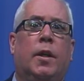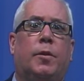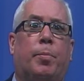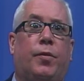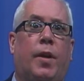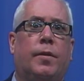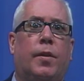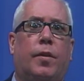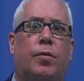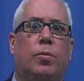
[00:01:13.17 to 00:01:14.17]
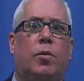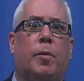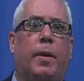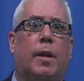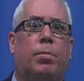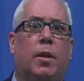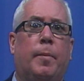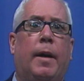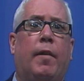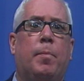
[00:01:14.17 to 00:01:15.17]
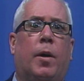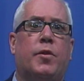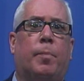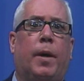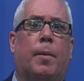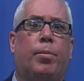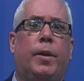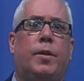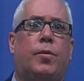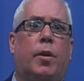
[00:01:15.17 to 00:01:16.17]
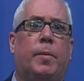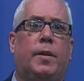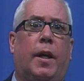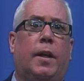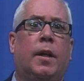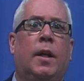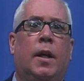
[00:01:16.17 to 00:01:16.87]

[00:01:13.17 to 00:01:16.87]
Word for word: to present to the school committee a preliminary budget by a predetermined date